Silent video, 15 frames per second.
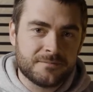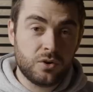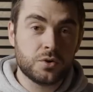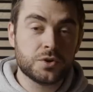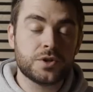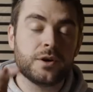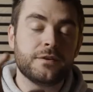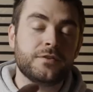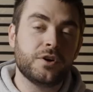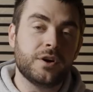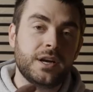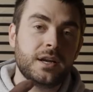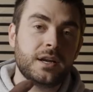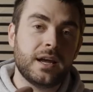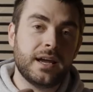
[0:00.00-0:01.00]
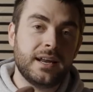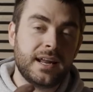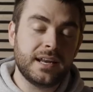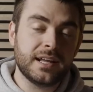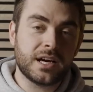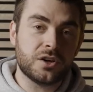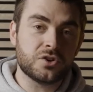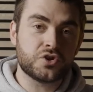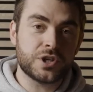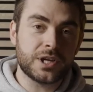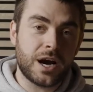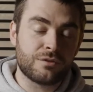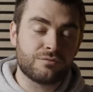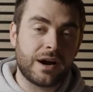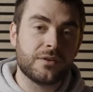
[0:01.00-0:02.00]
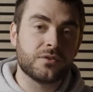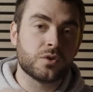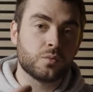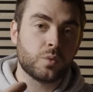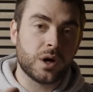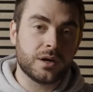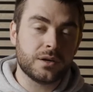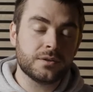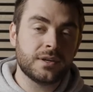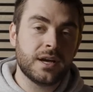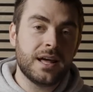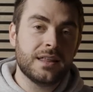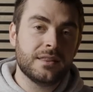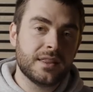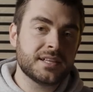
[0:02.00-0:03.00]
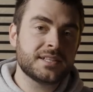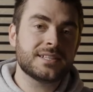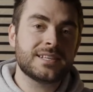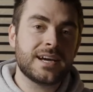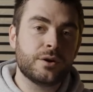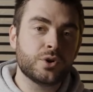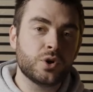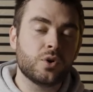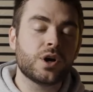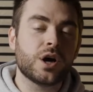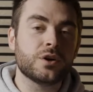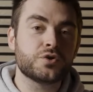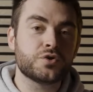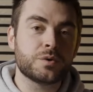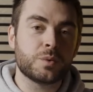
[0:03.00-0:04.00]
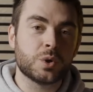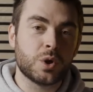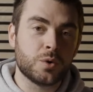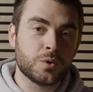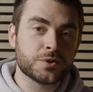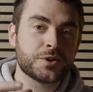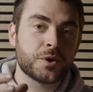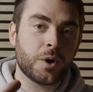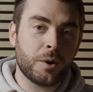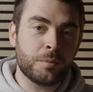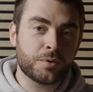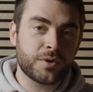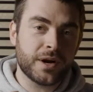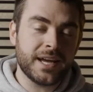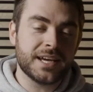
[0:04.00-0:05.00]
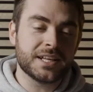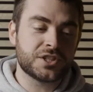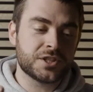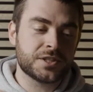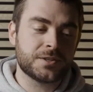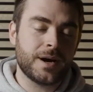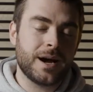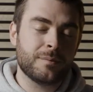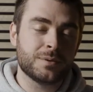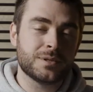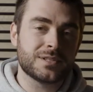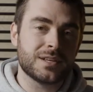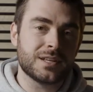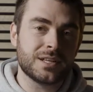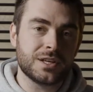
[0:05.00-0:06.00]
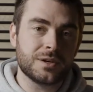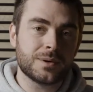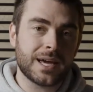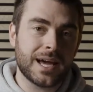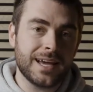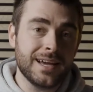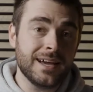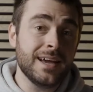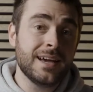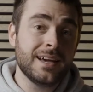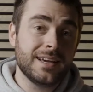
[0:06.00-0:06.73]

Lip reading: Also, if you're in any country around the world, this is how your country will also operate. It just so happens that the UK